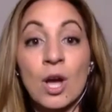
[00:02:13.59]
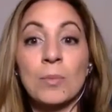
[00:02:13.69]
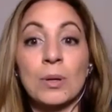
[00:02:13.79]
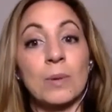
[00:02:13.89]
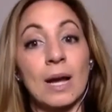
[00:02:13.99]

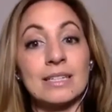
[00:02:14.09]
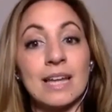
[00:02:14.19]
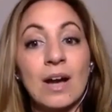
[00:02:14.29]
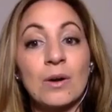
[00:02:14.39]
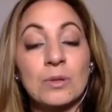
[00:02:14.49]
but right
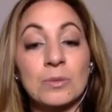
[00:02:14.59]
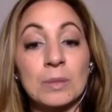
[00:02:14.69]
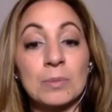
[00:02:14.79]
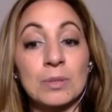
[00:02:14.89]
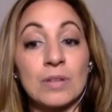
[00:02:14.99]
now with
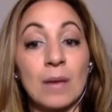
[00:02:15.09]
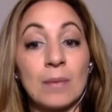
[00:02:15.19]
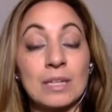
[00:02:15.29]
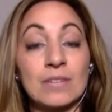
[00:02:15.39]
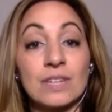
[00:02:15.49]
people not
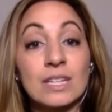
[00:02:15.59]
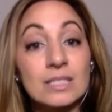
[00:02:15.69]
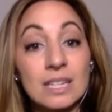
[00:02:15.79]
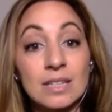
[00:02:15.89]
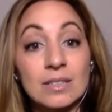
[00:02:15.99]
being
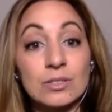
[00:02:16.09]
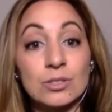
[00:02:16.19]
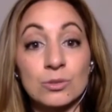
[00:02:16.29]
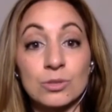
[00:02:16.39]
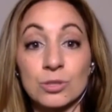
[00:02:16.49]
evicted
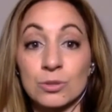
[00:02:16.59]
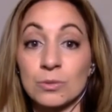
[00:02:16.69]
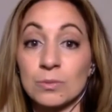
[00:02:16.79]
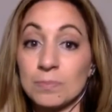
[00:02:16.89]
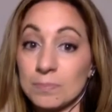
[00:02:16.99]
due to